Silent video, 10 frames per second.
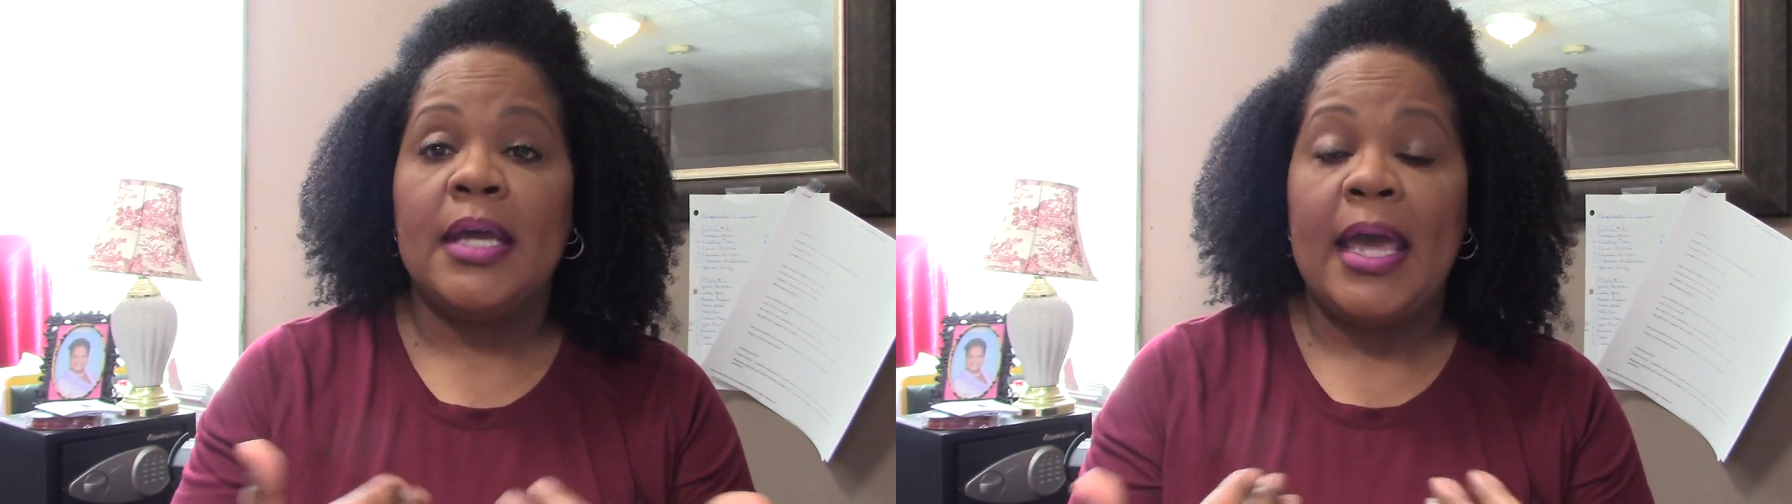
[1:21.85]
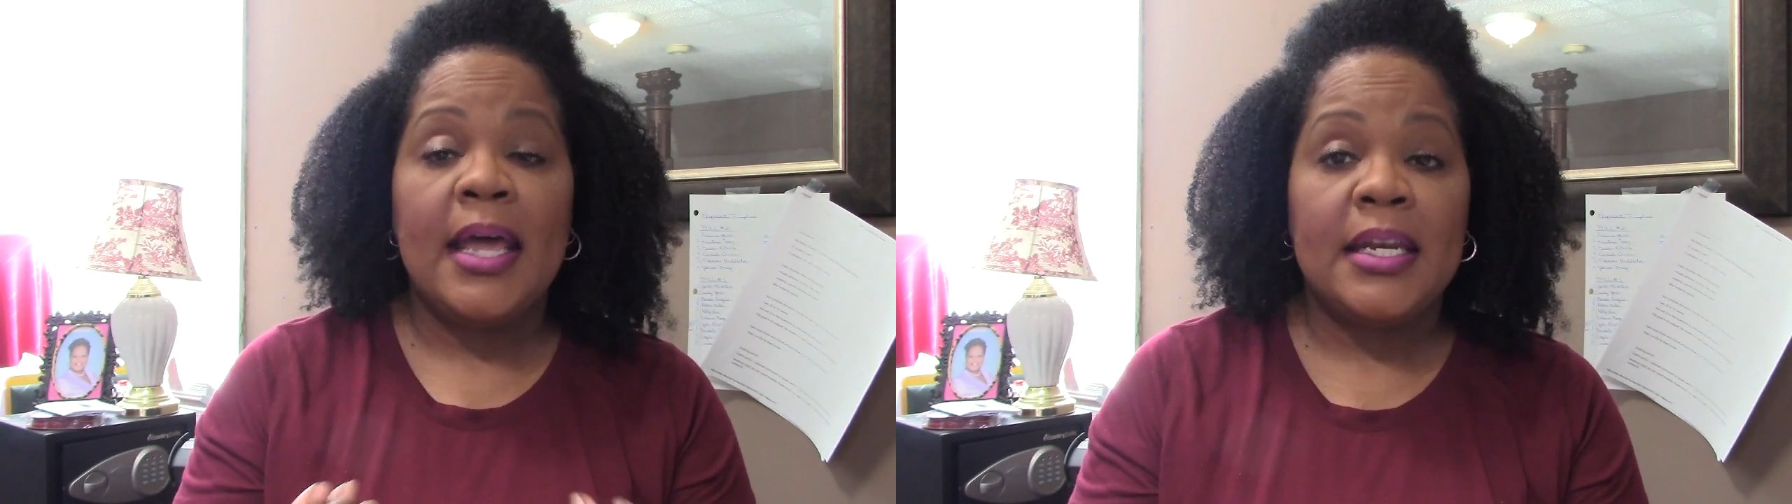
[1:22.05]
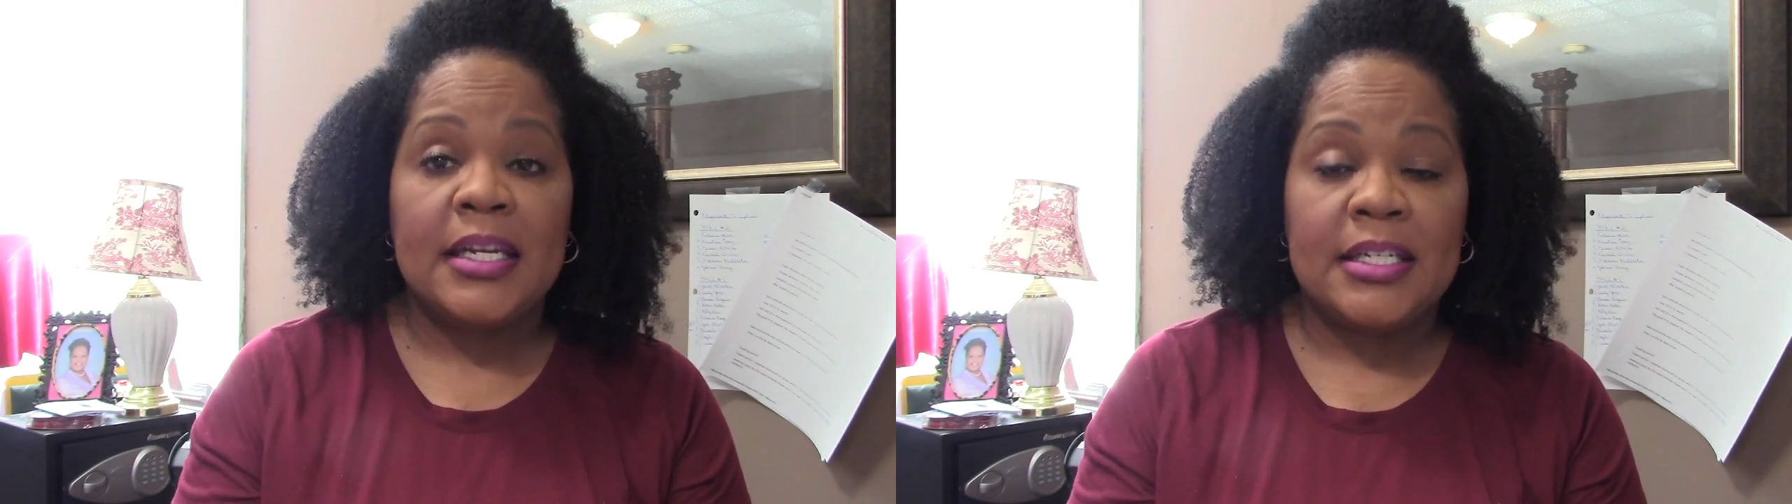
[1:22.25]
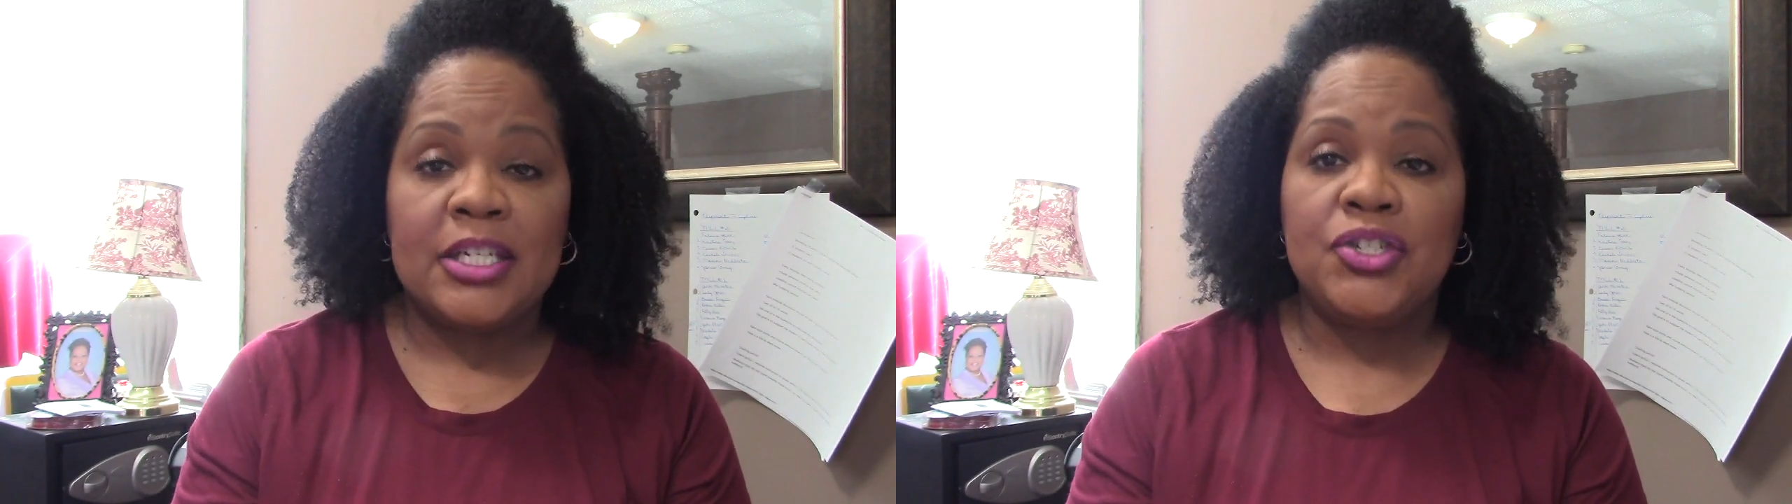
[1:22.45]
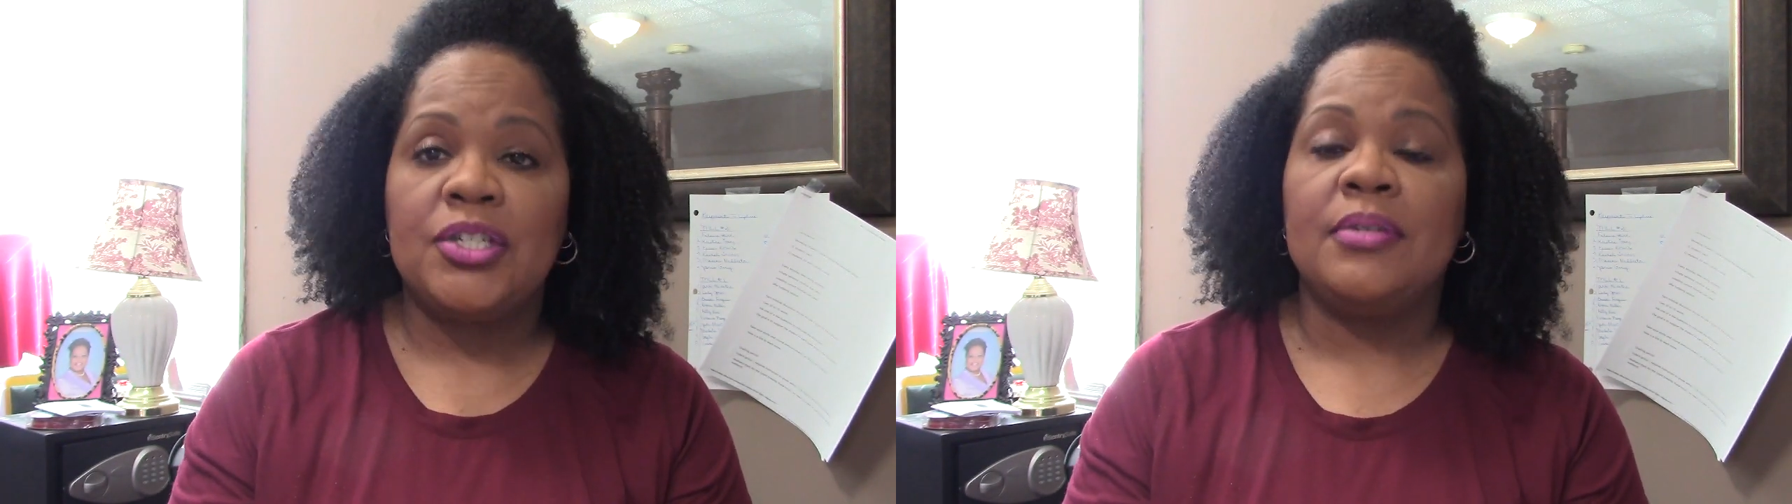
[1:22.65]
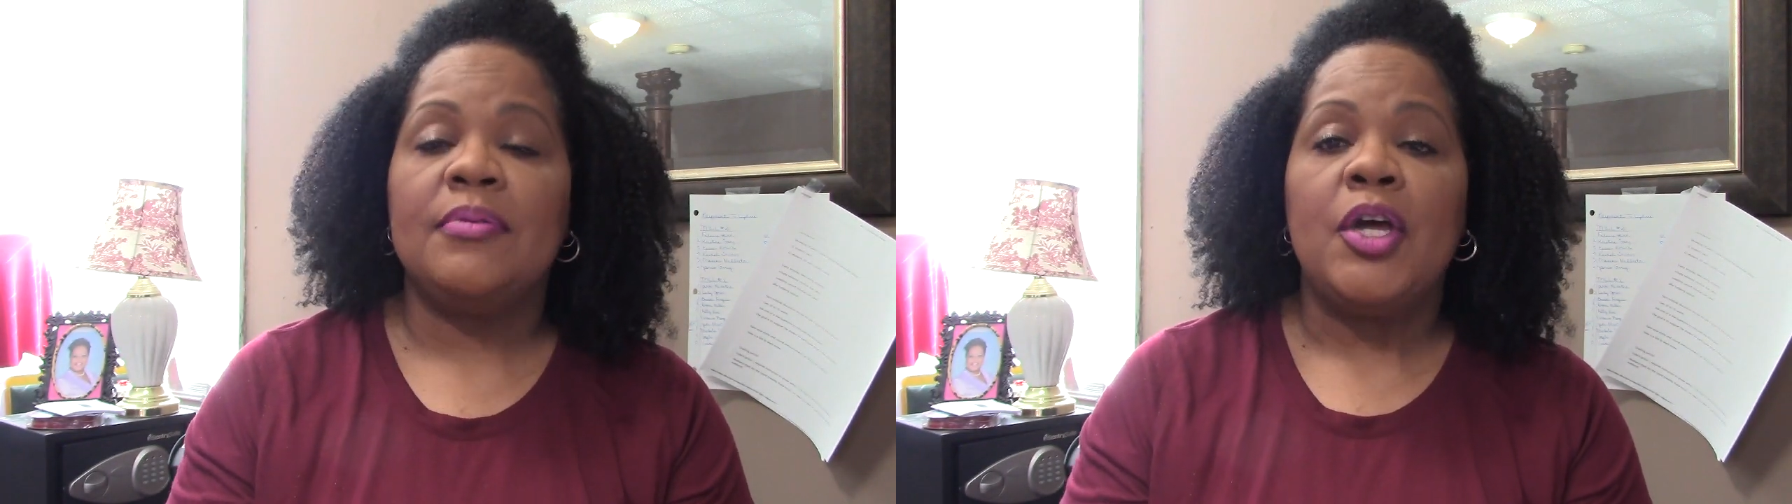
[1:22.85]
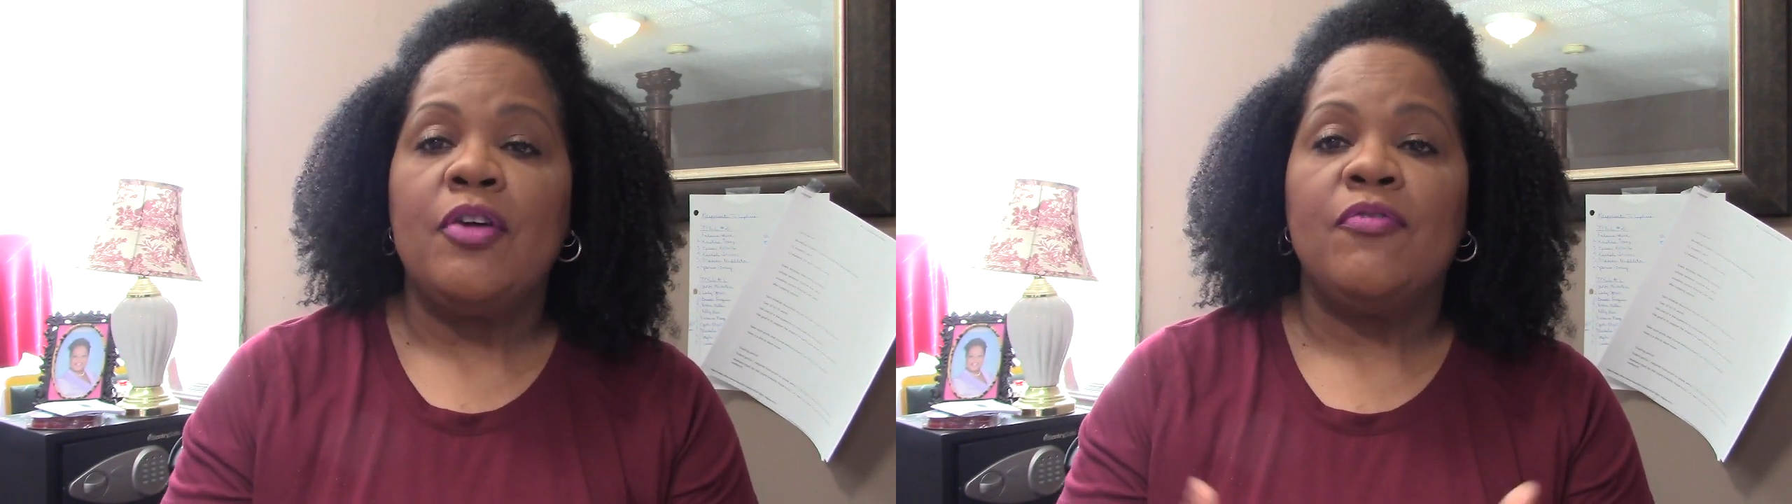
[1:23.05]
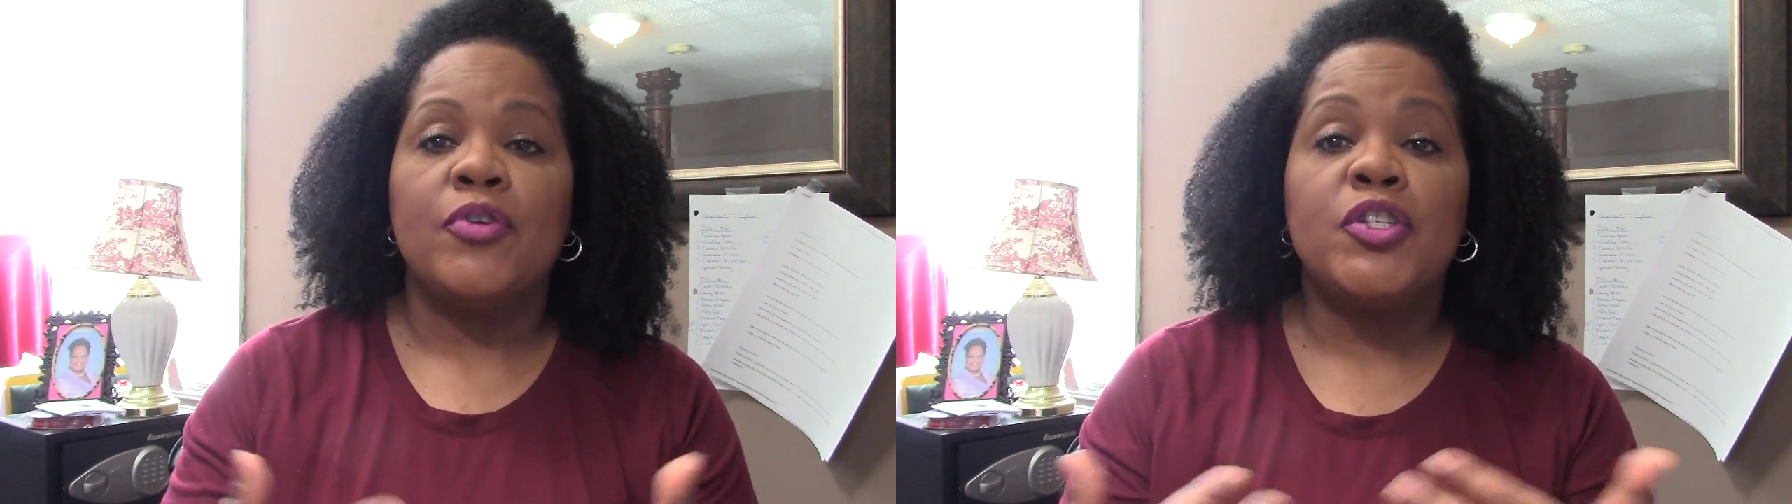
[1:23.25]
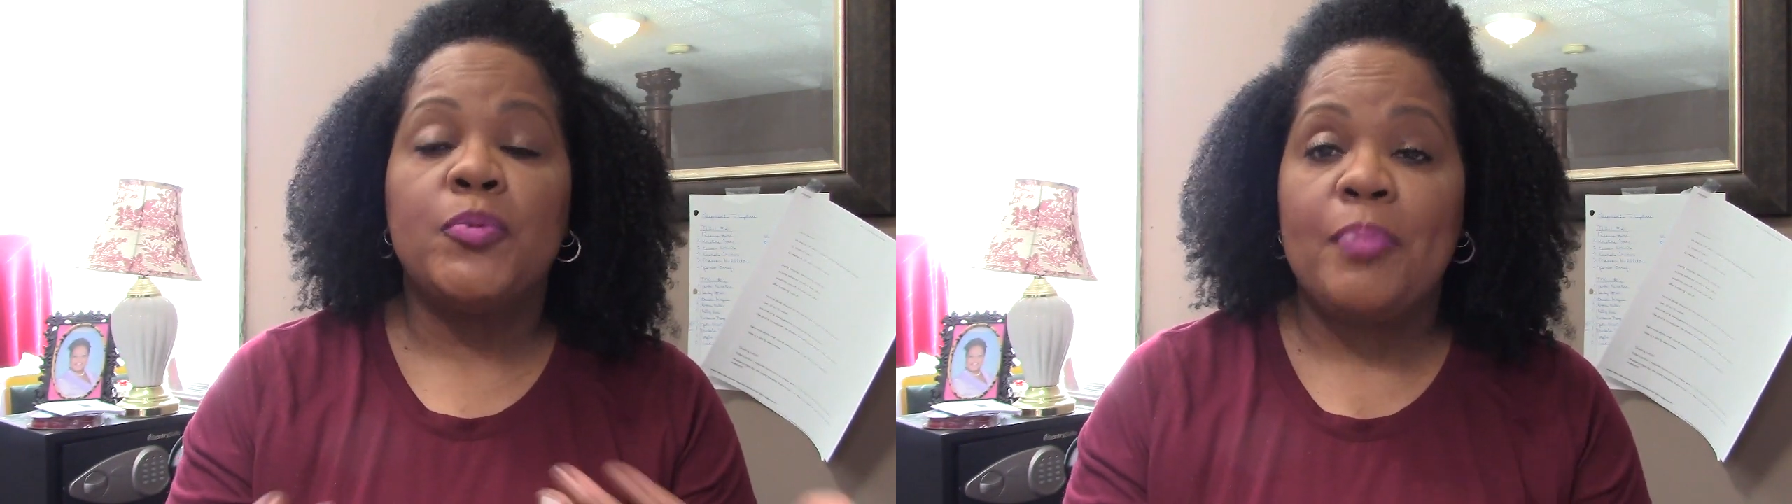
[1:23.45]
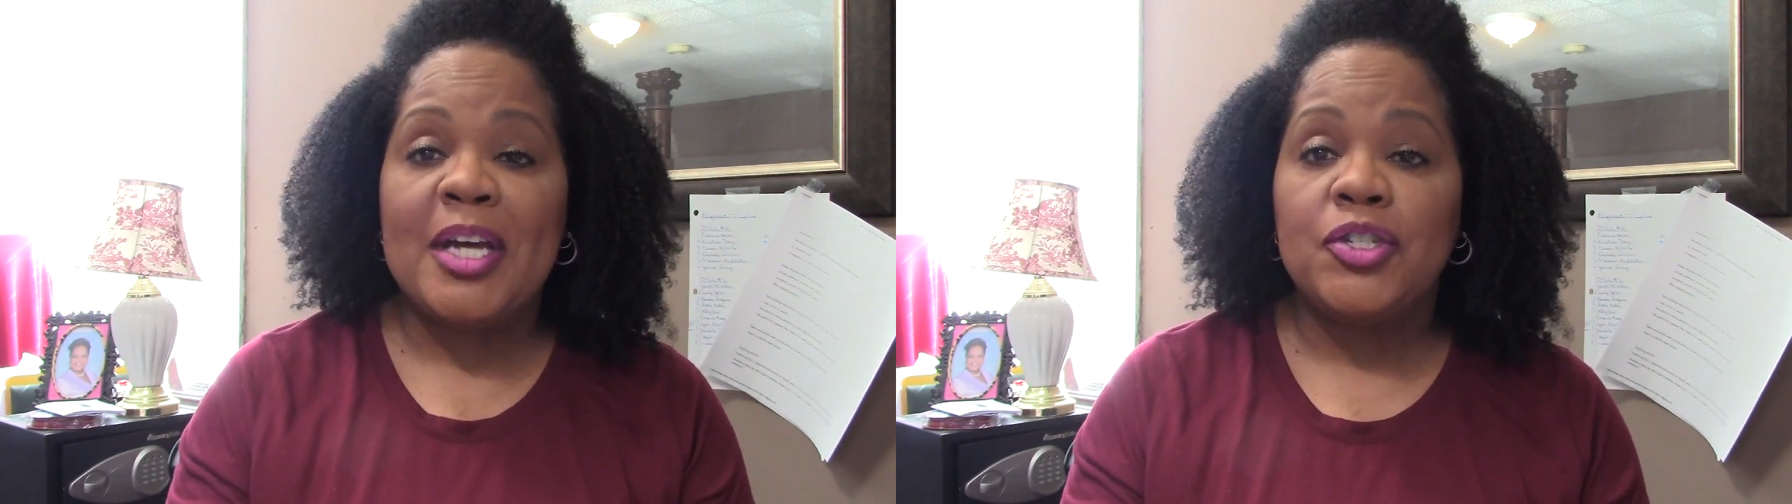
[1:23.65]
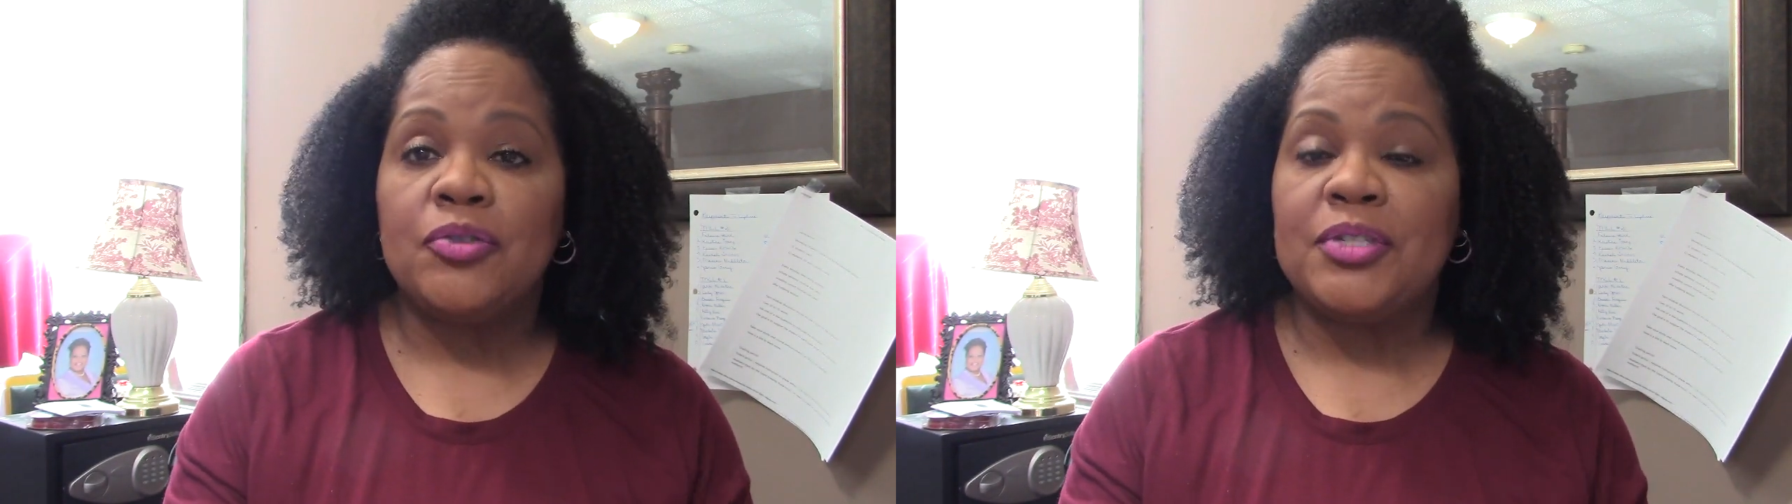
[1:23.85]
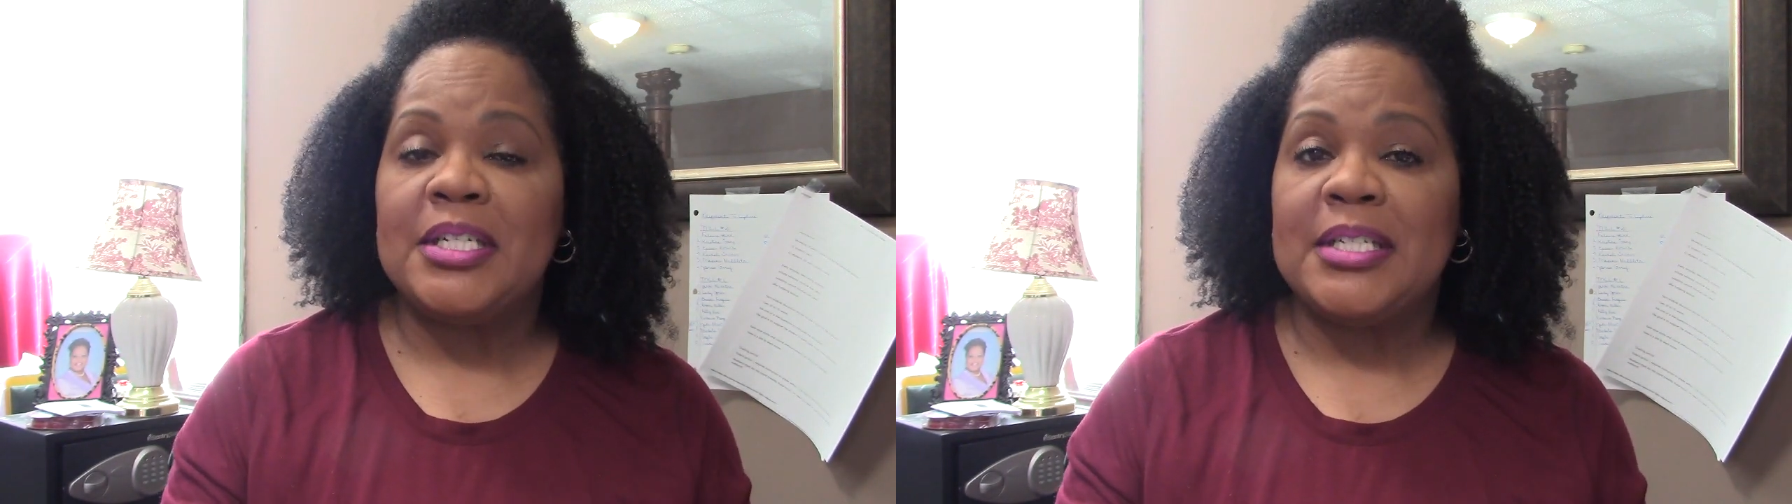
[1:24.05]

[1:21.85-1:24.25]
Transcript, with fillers: And in addition, for specialty